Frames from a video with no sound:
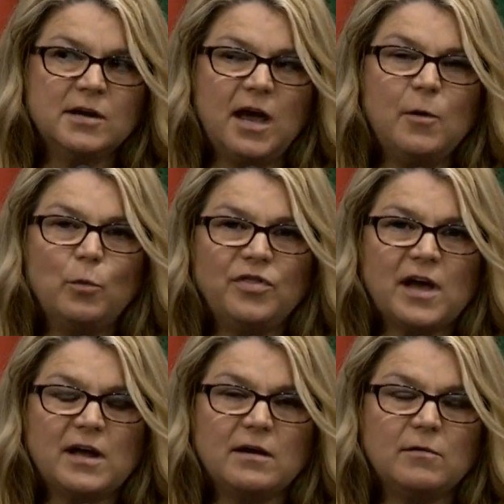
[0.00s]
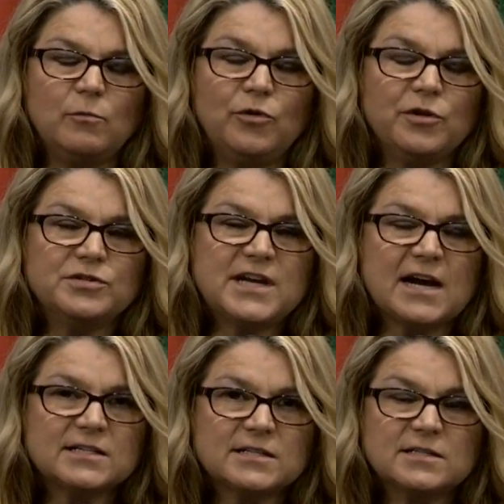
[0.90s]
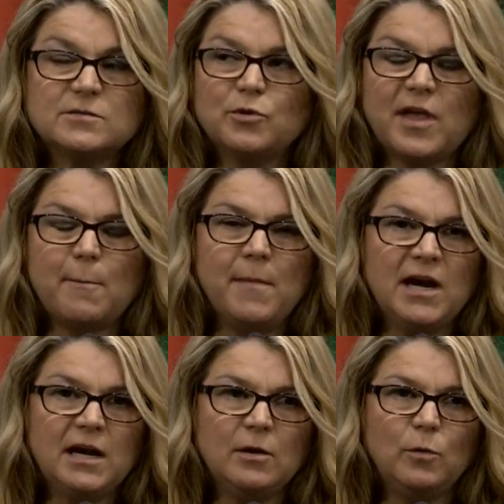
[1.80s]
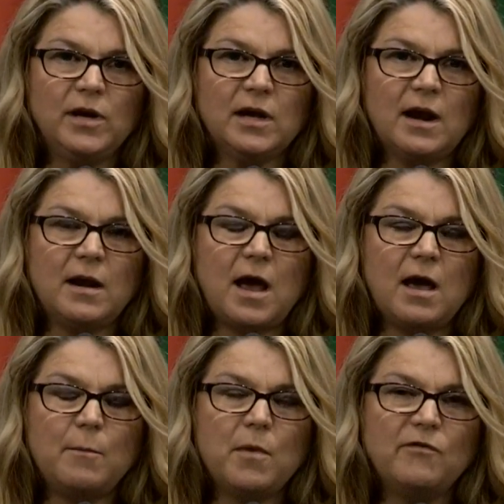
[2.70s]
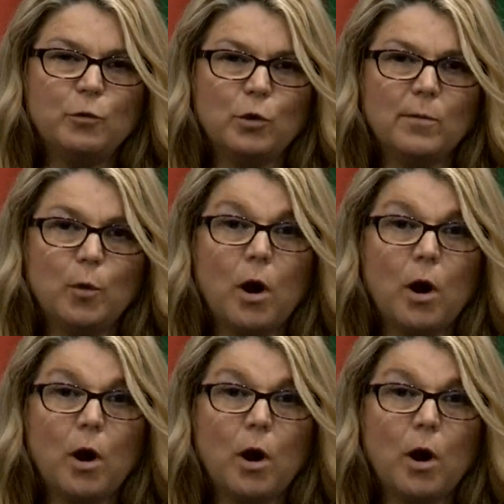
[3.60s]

And with those taxes, with that money, we can afford more